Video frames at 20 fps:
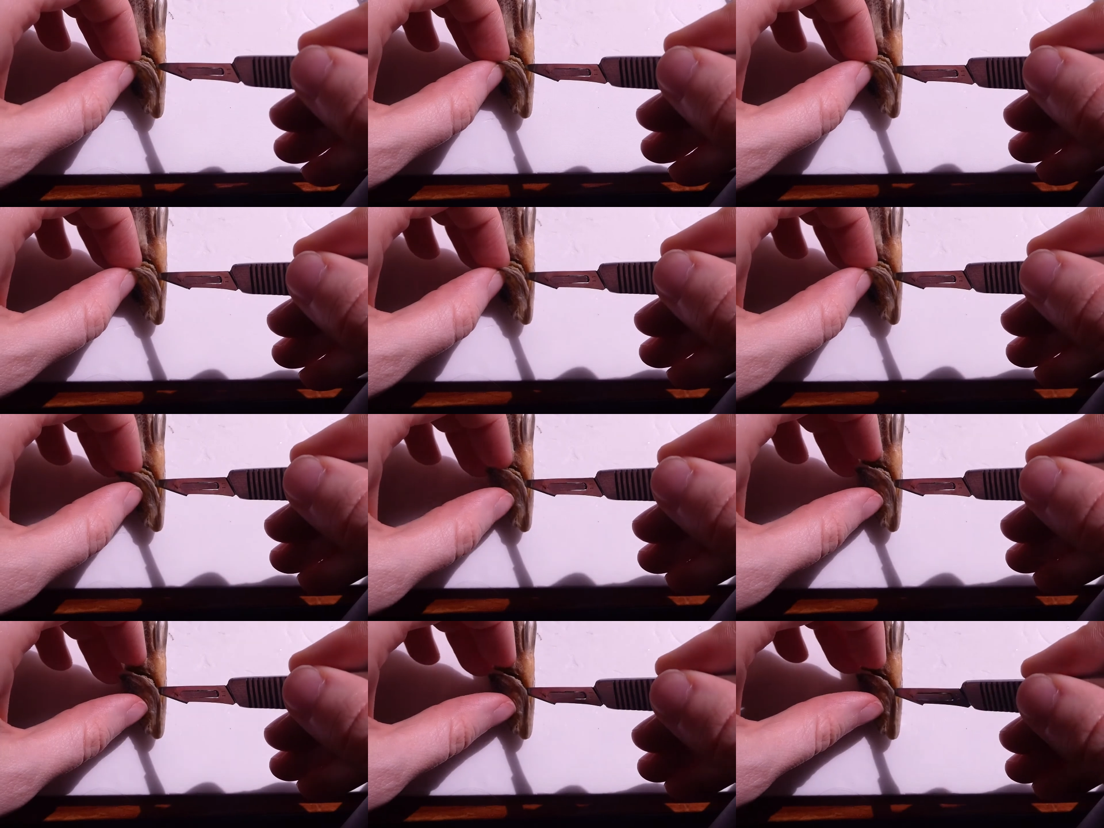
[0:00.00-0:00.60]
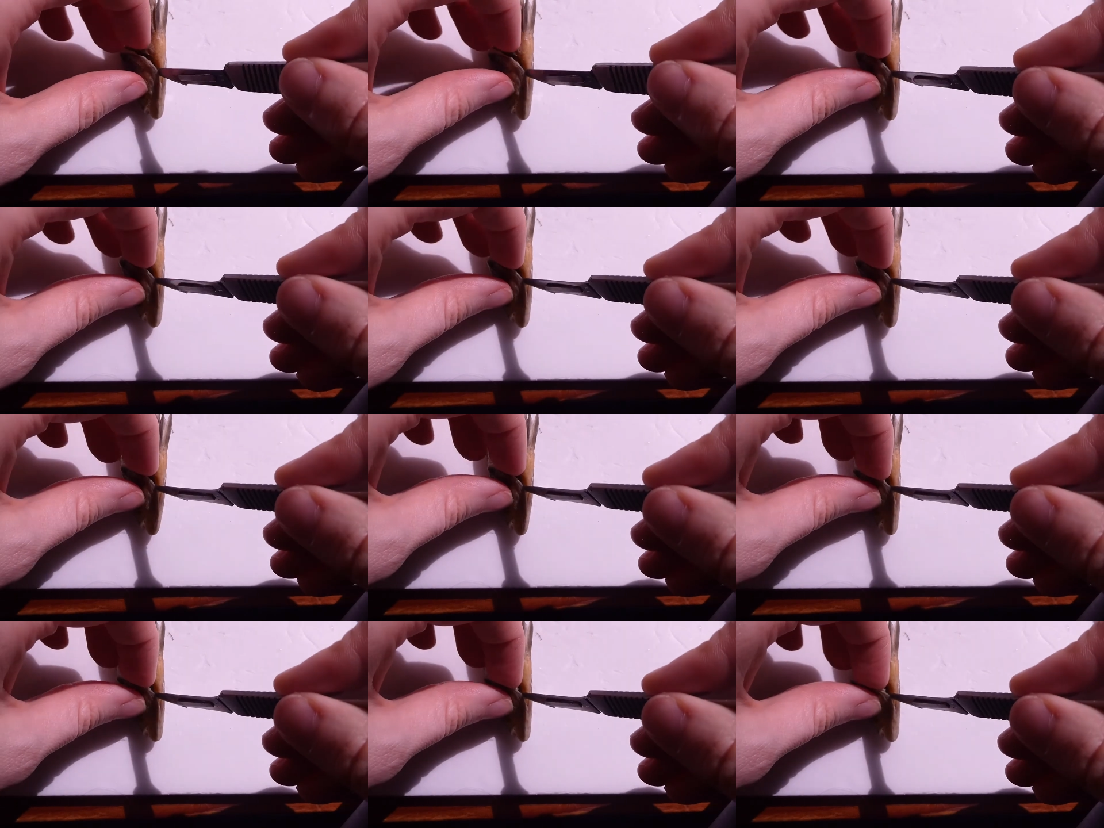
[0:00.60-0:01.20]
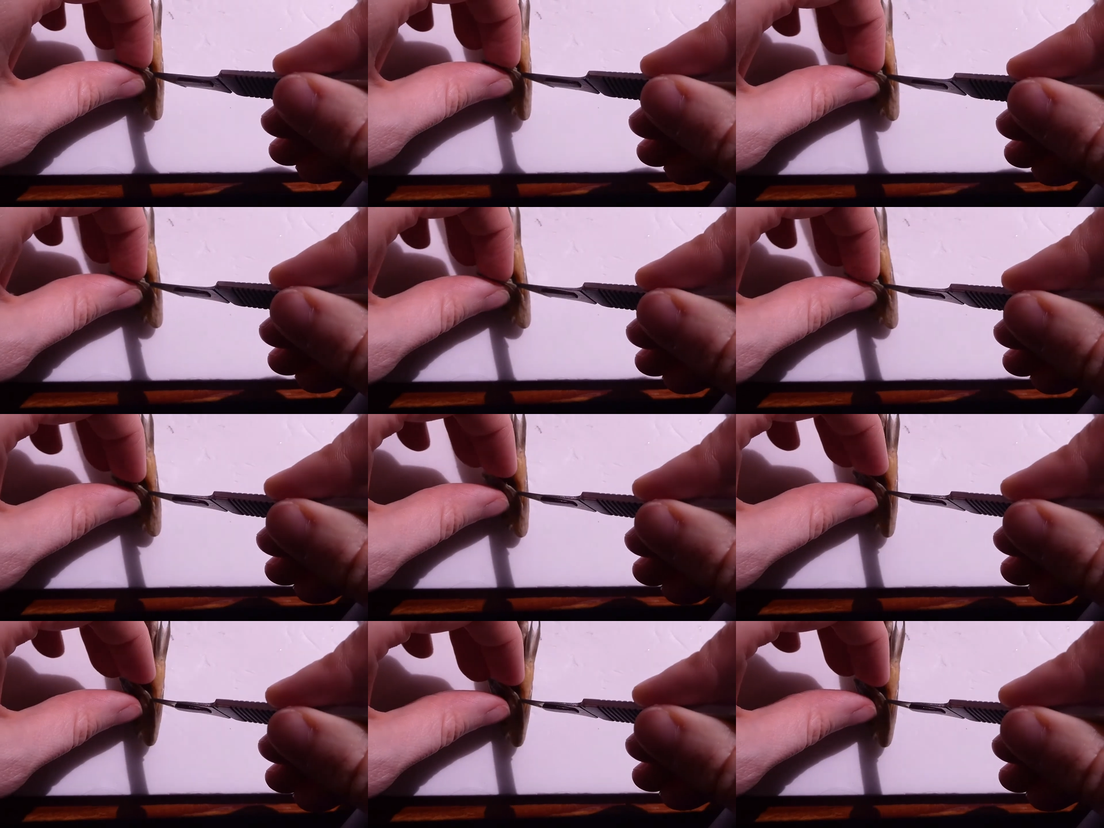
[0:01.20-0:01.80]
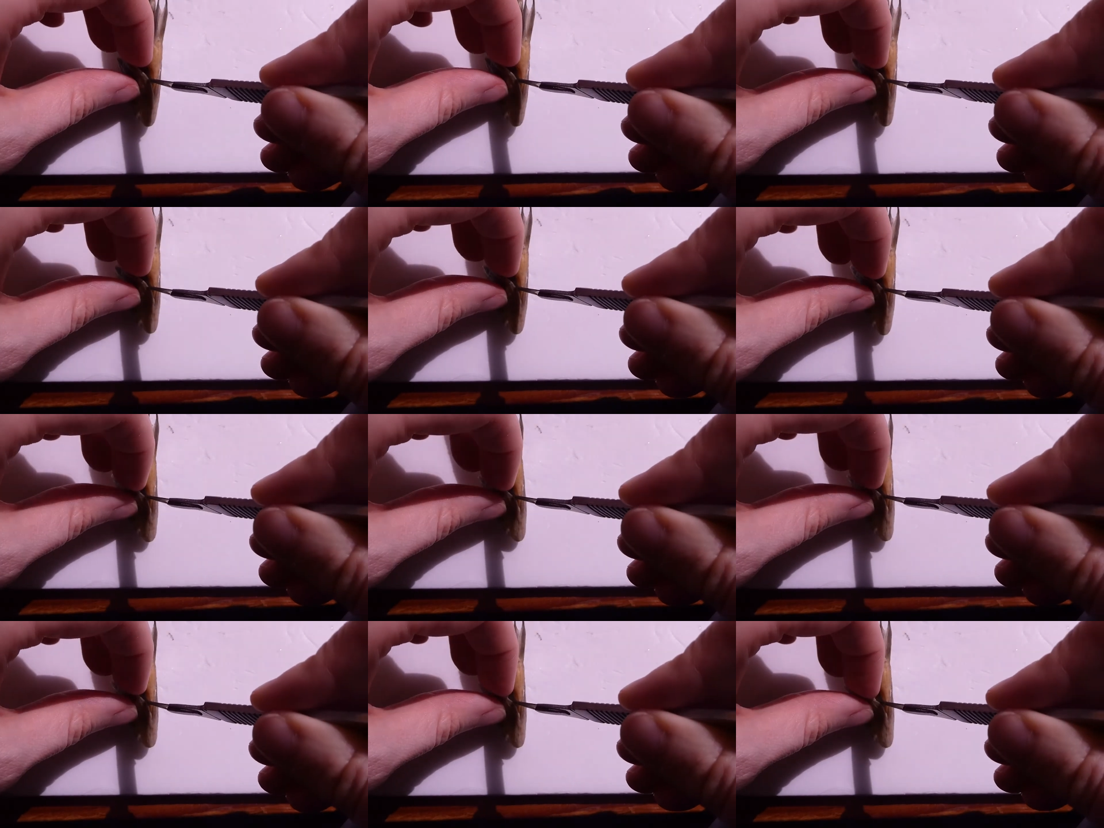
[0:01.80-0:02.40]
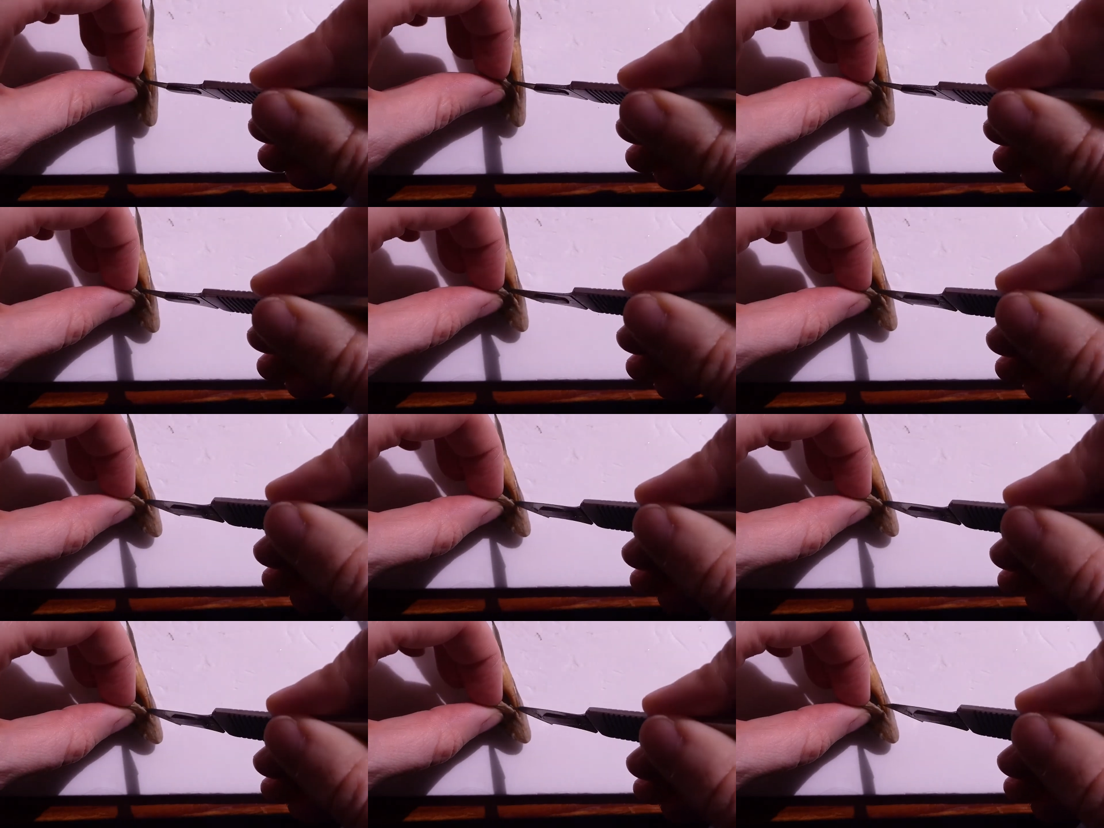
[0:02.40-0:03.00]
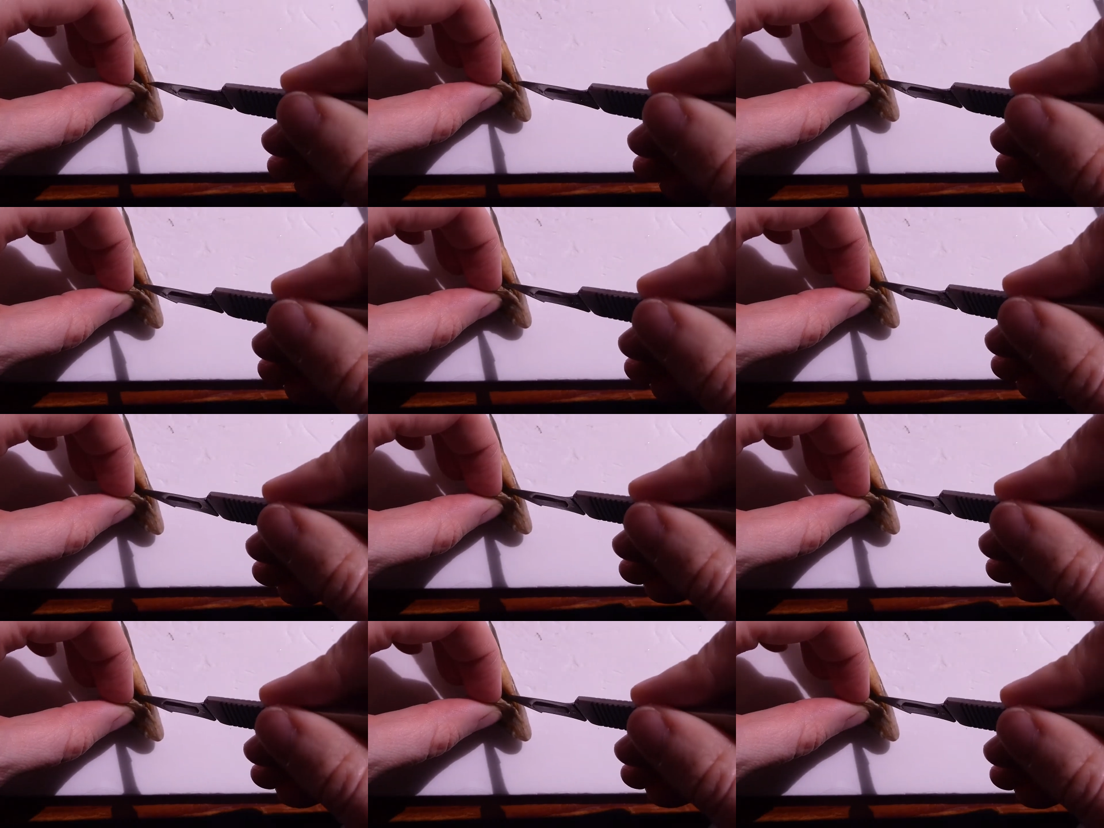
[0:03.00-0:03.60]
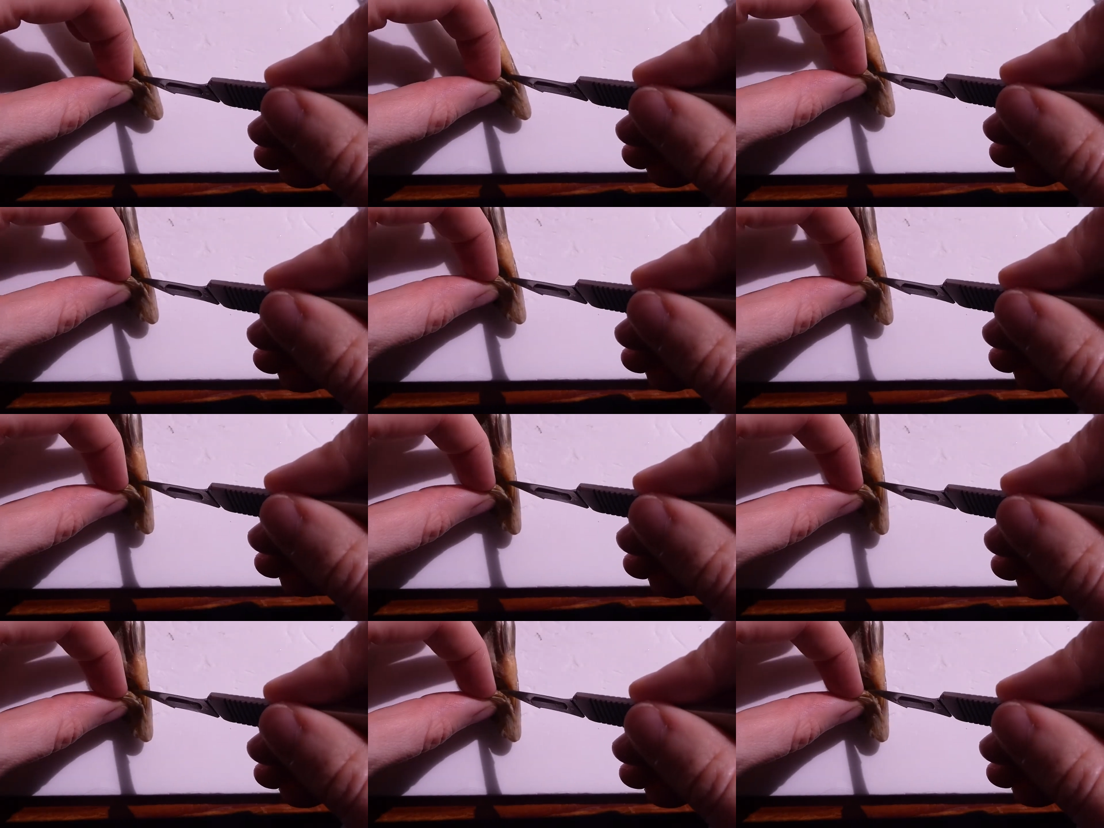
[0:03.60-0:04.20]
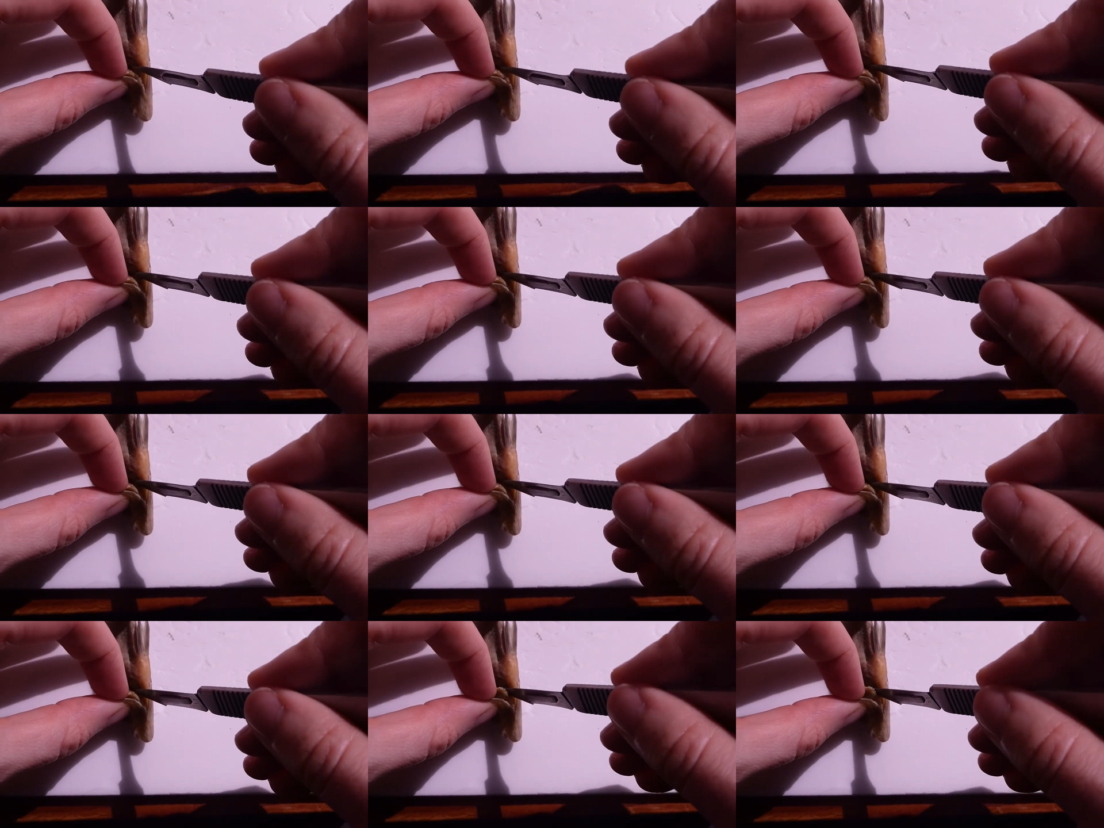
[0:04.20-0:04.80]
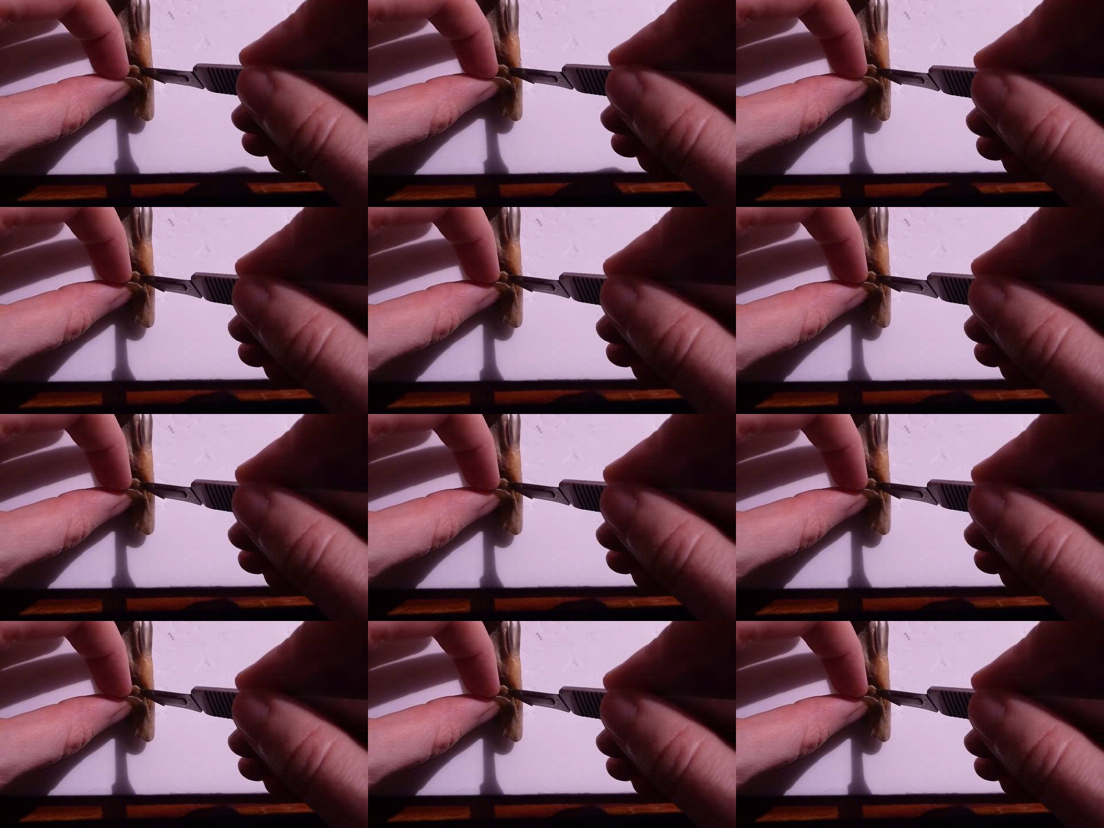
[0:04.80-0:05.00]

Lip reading: (no speaker visible)